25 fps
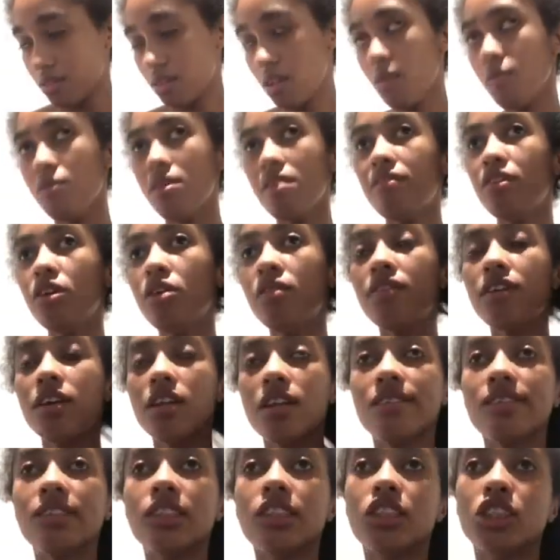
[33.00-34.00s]
With no
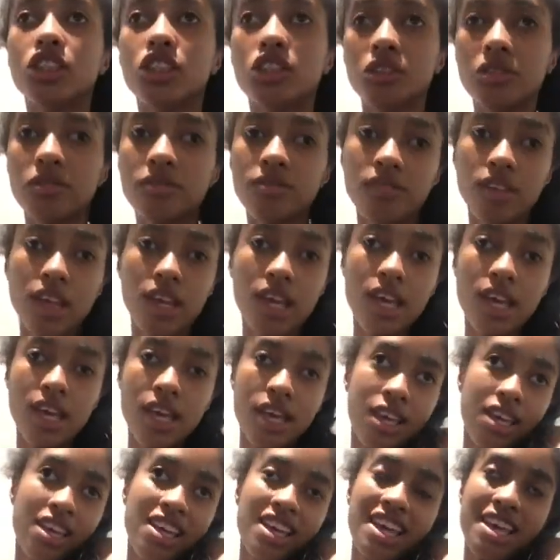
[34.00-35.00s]
further ado,
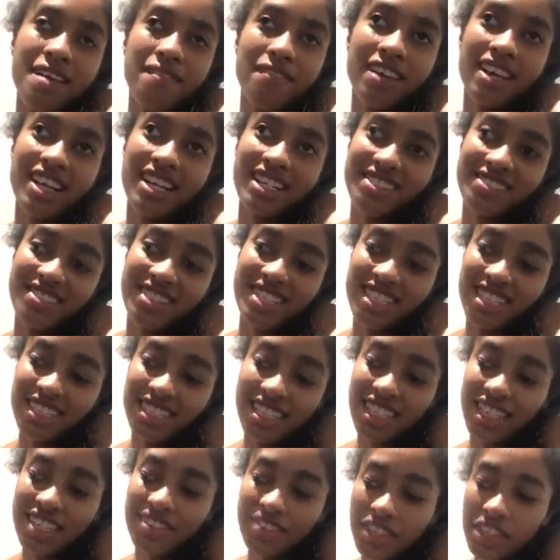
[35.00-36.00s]
if you guys want to
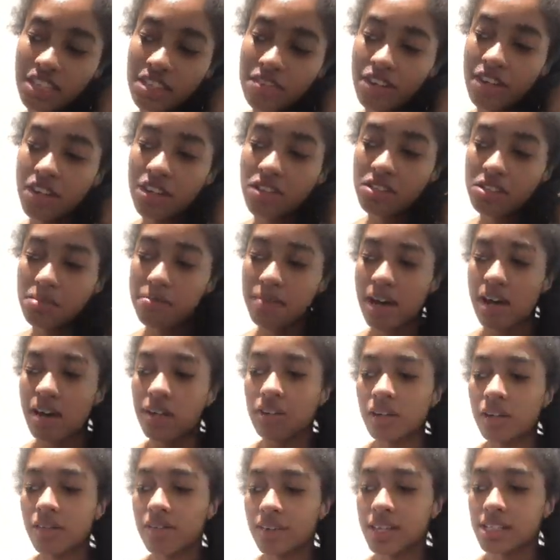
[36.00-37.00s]
see what this video is about,
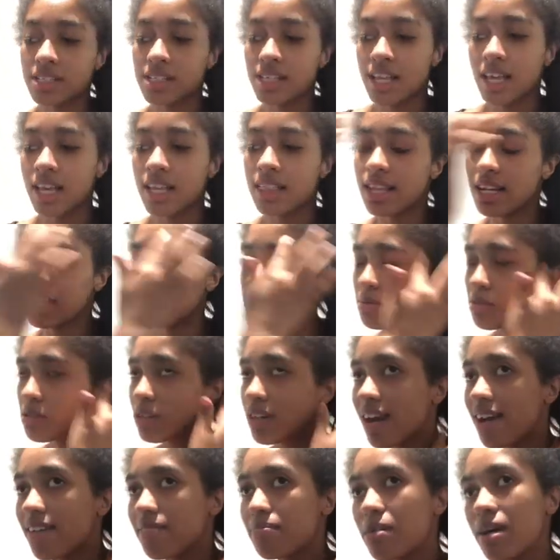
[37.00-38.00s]
don't forget to hit that
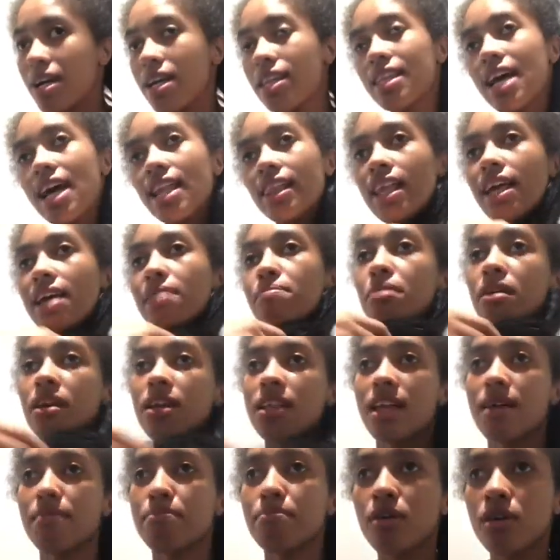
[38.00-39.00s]
subscribe button, that like button,
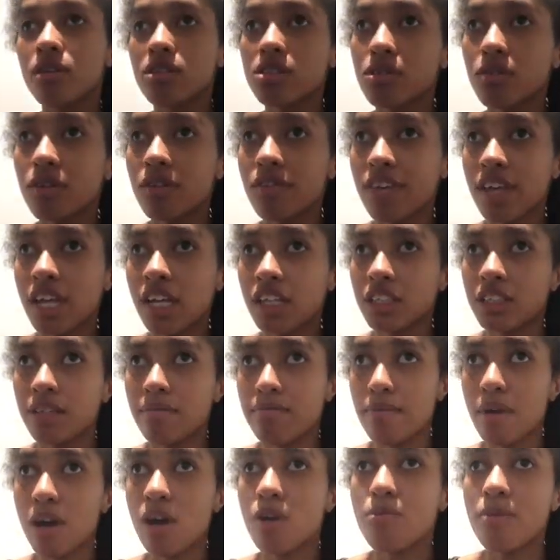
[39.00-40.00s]
that post notification
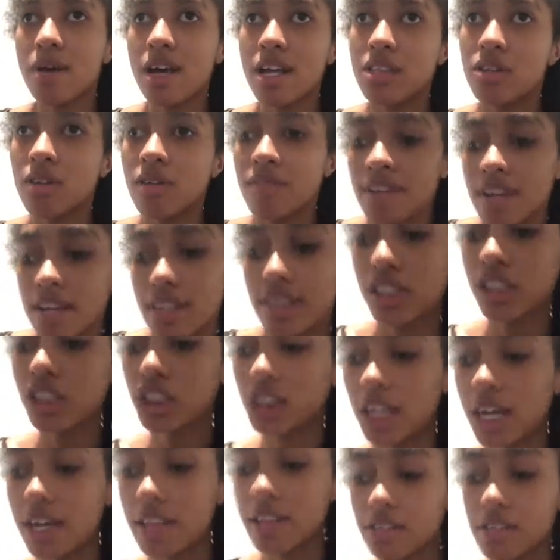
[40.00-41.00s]
bell button. Don't forget to
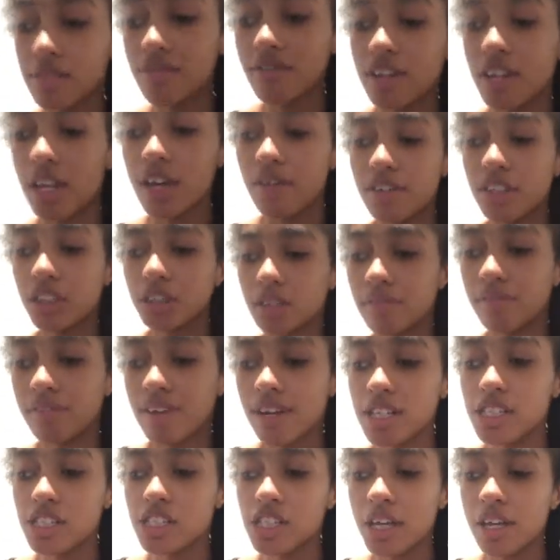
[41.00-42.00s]
share this video with your
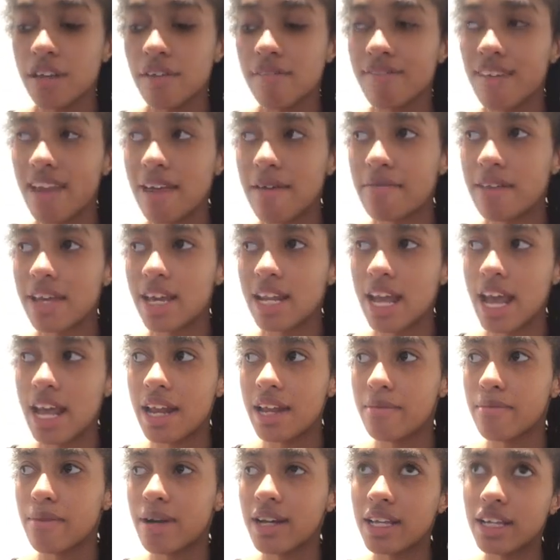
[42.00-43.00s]
friends and your family and
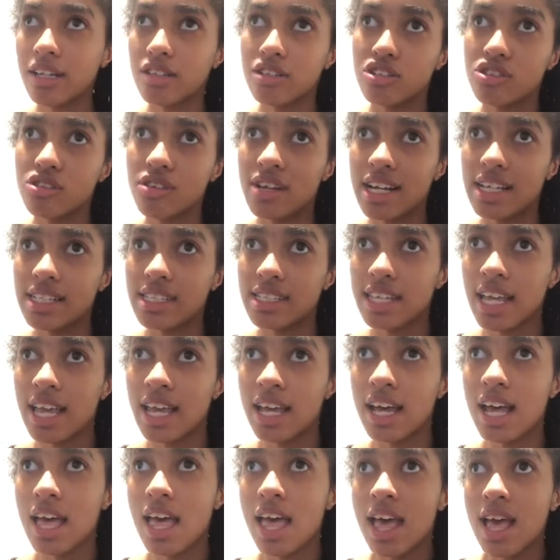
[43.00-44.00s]
anybody else you guys
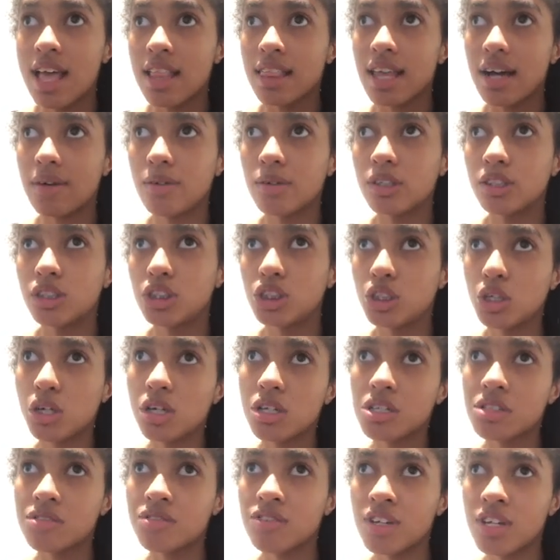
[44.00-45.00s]
think that will
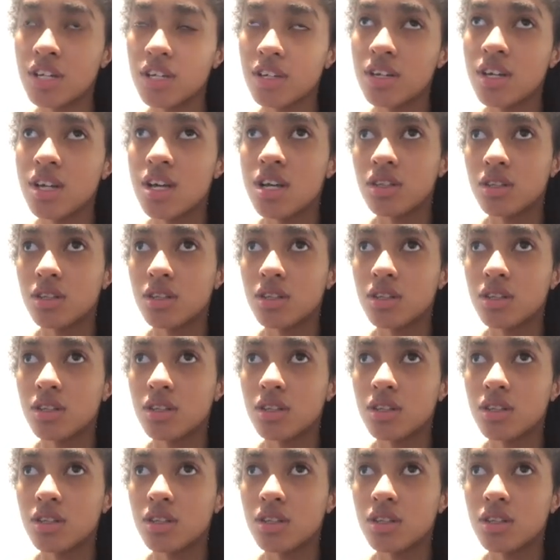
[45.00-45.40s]
enjoy this video.